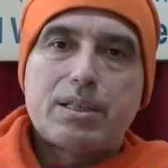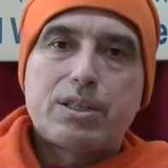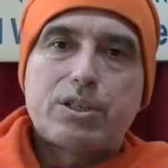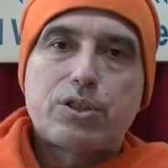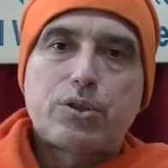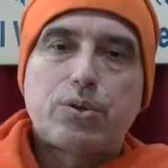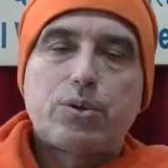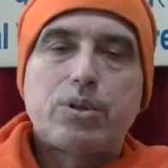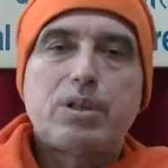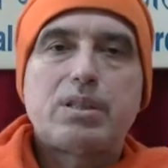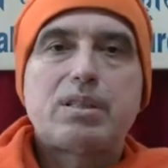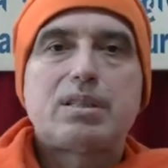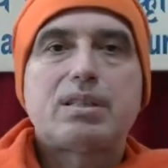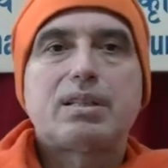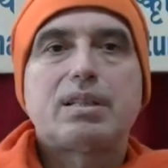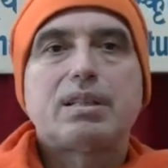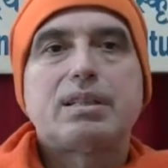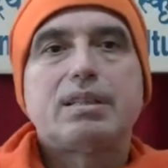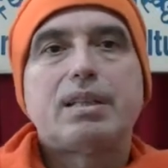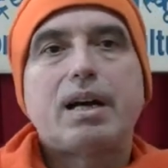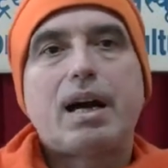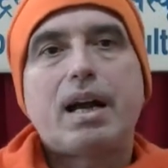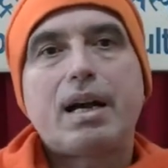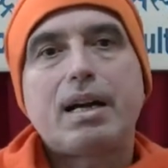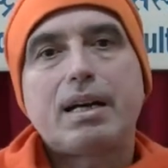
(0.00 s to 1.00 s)
so it's a
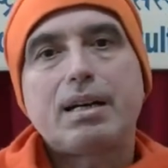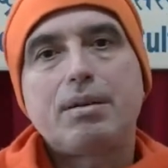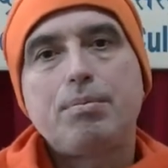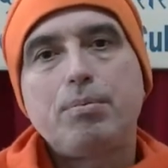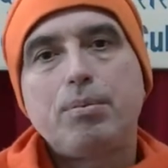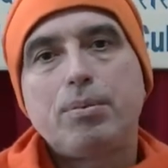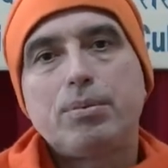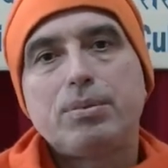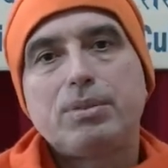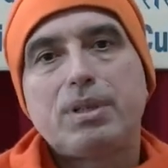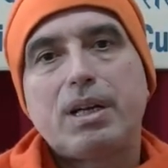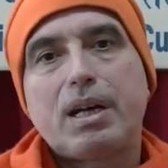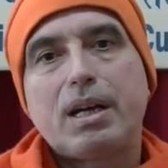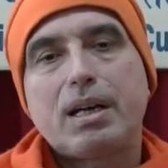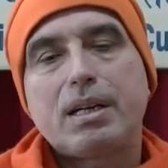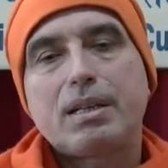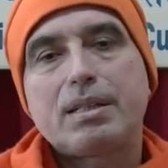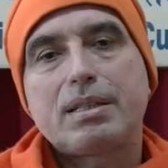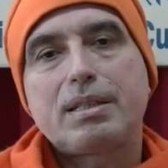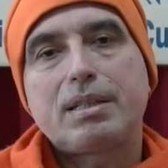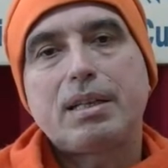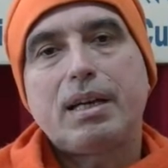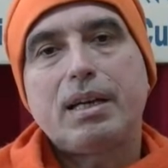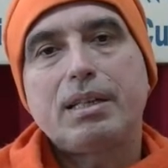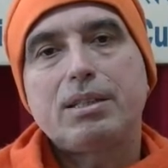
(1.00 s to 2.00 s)
dark
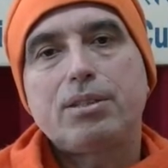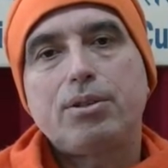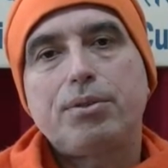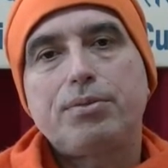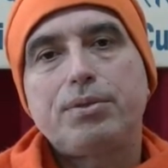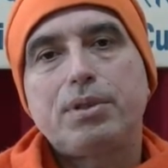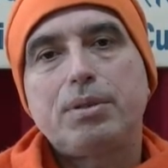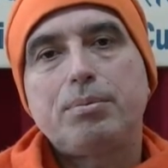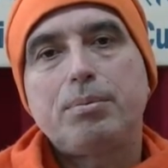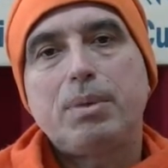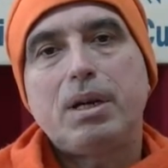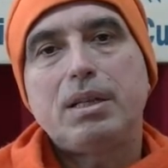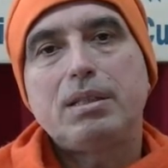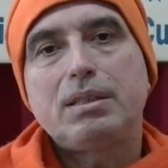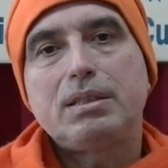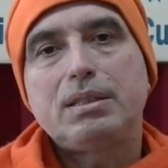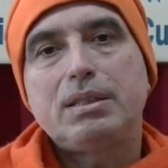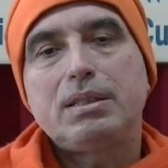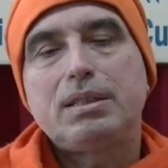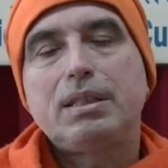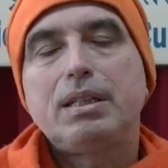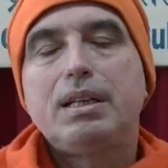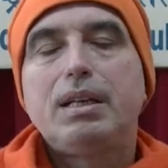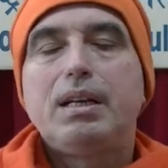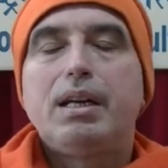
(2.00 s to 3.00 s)
side of the
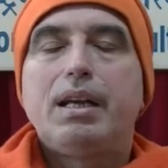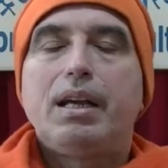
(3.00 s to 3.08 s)
month